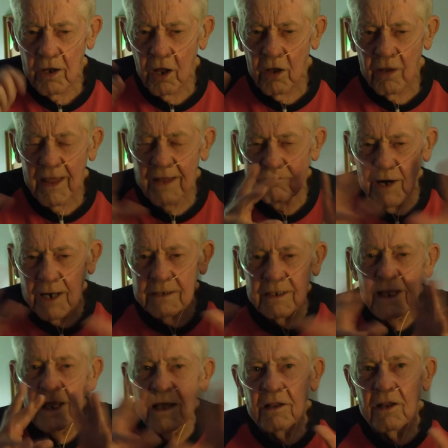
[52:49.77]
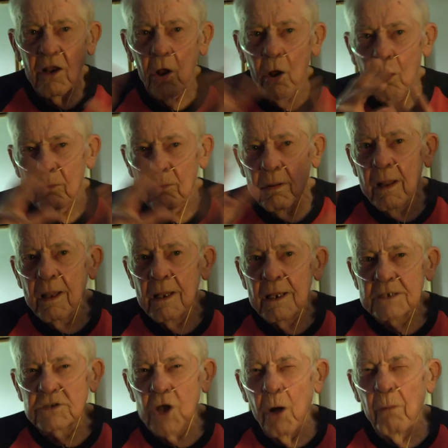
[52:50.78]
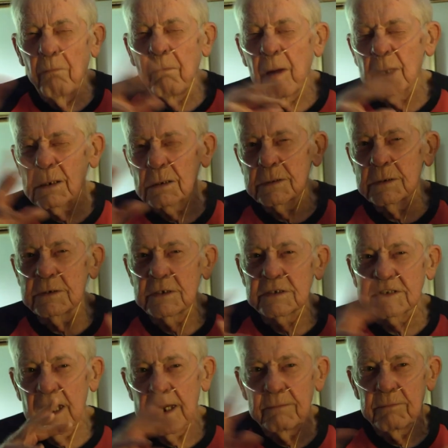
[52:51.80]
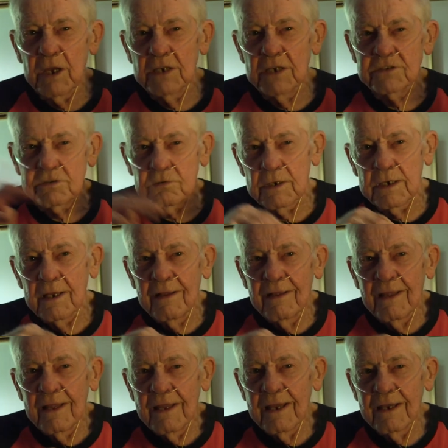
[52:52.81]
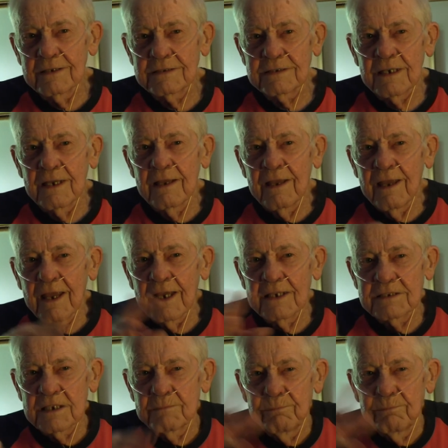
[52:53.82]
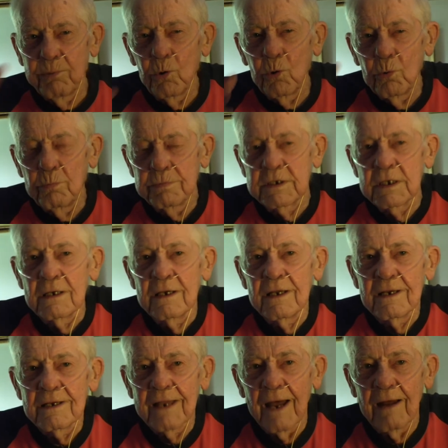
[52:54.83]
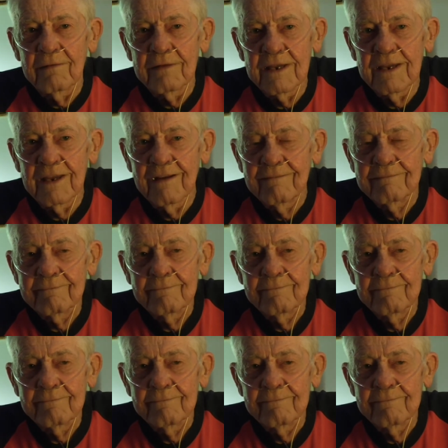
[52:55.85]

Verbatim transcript: All that around, all it's all muddled in the same history as as it boomed down here.